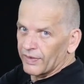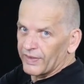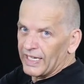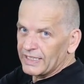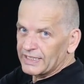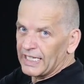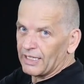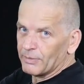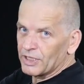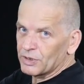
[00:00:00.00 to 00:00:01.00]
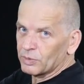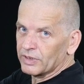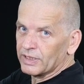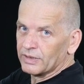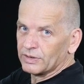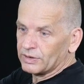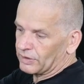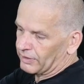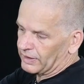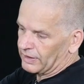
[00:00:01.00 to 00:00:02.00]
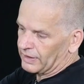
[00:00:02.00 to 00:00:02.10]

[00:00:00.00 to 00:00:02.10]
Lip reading: That's how much we're doing,